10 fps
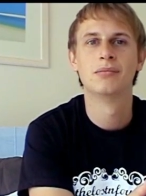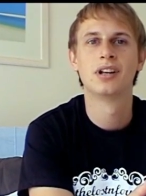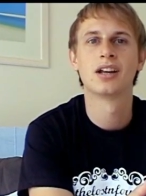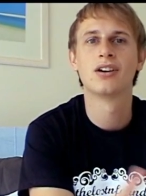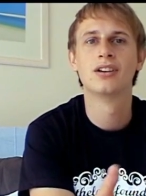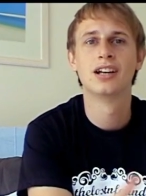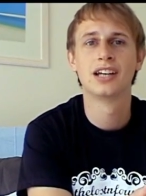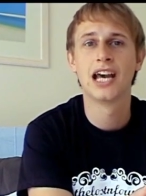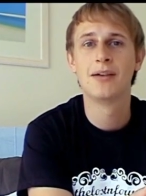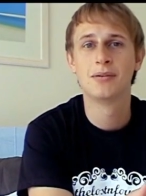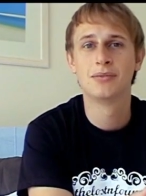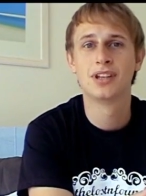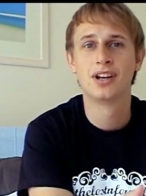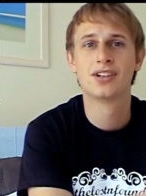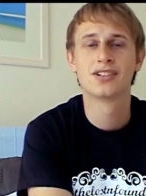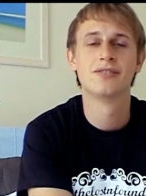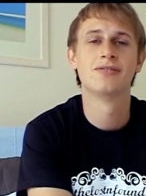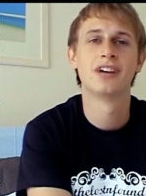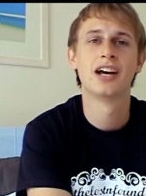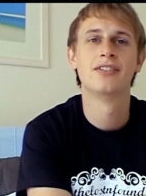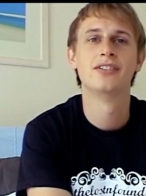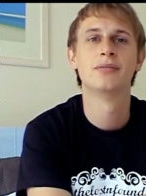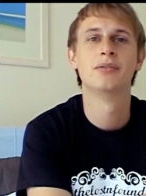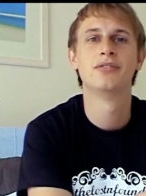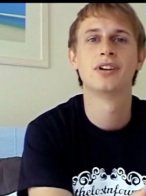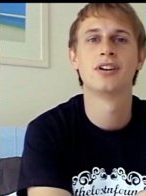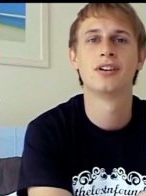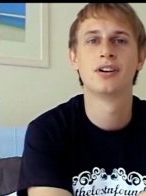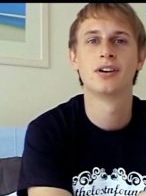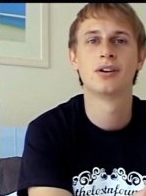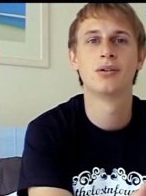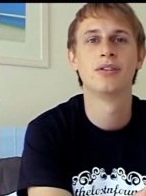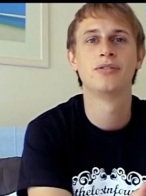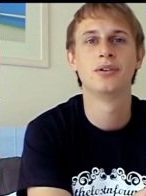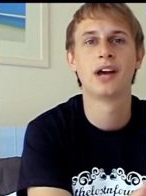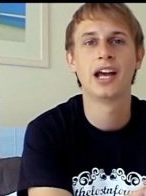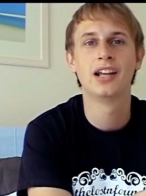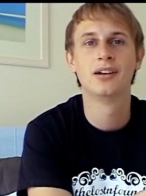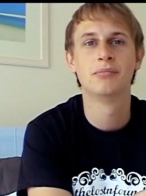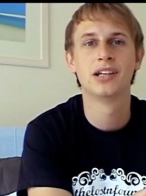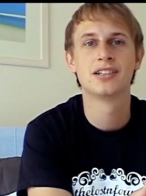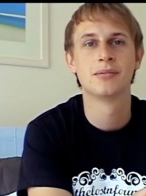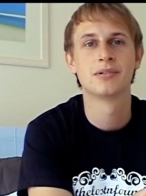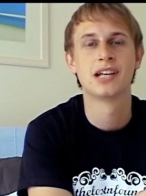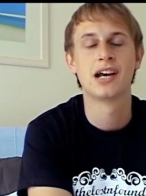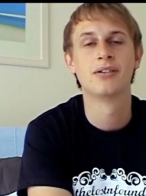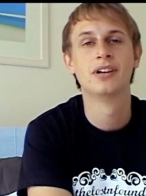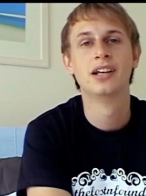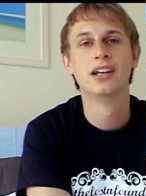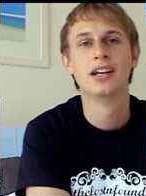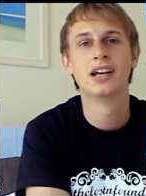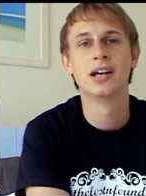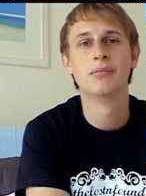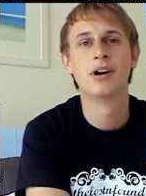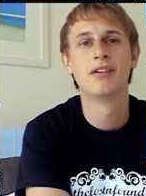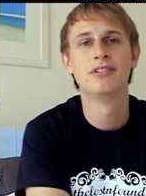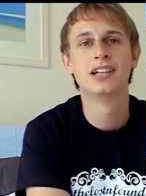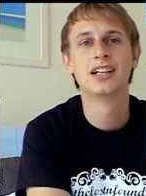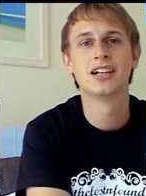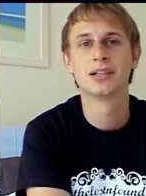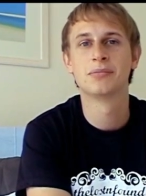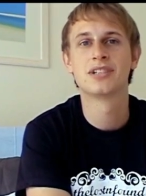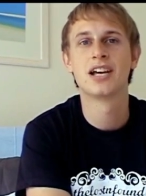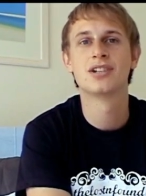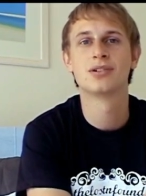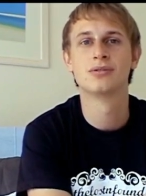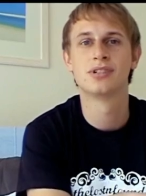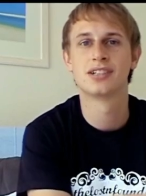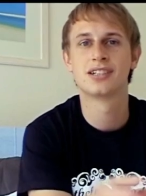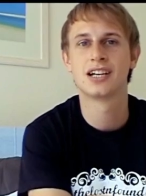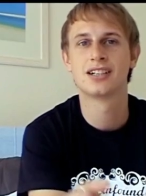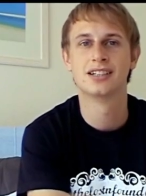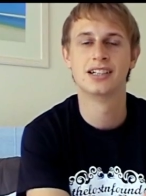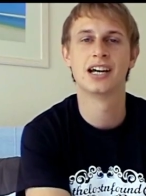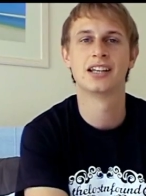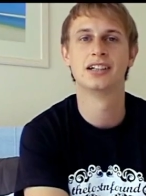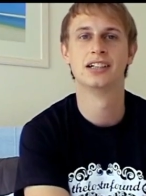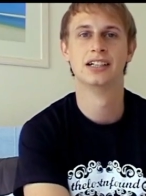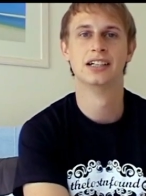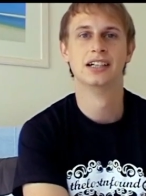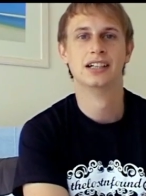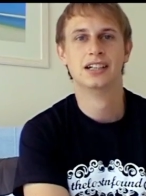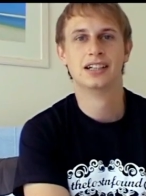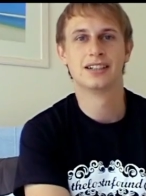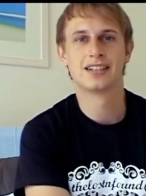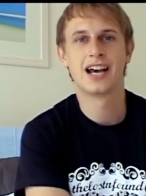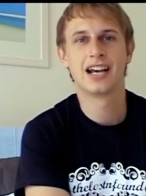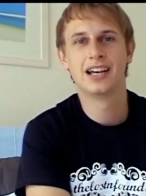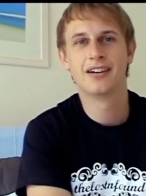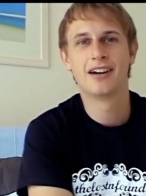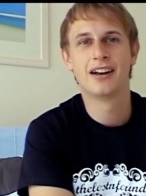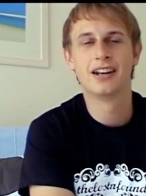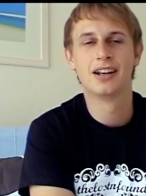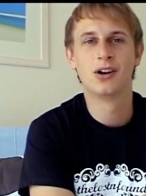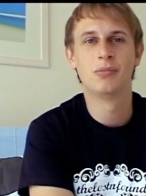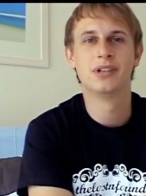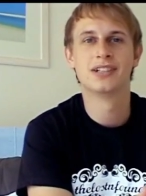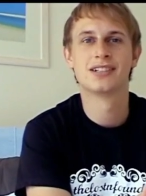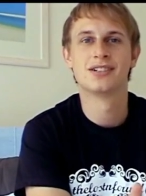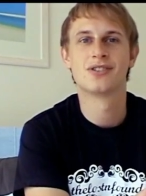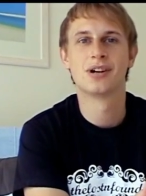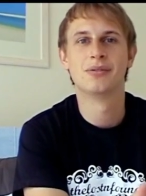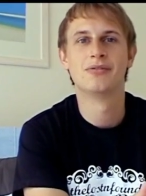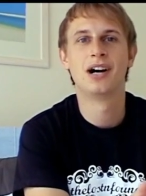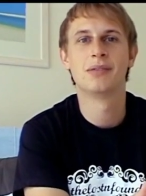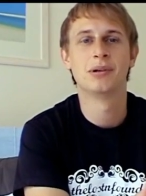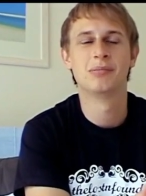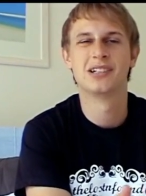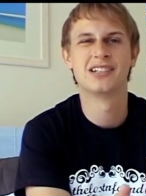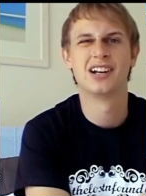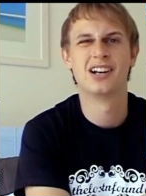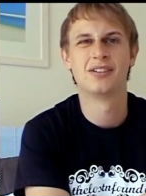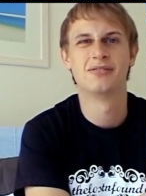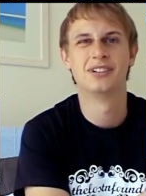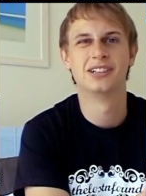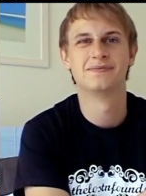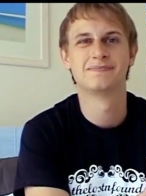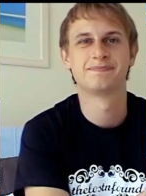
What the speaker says: like online gaming with the Lost and Found, and we've done quite a few Halo meetups now. I really like the potential to stick together, as hanging around in lobbies and trying to invite people isn't a lot of fun.